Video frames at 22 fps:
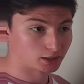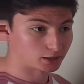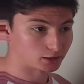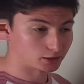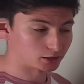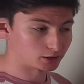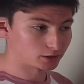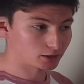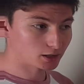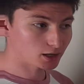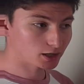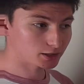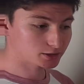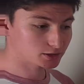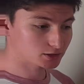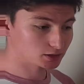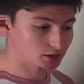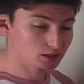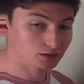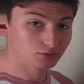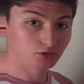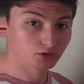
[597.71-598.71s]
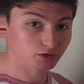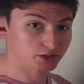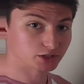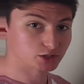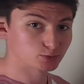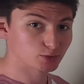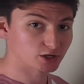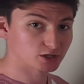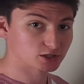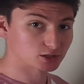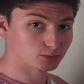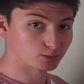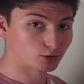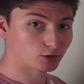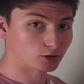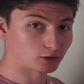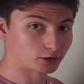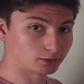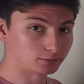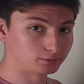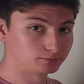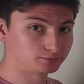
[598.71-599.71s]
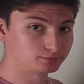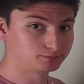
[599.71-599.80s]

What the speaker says: not evenly spaced apart.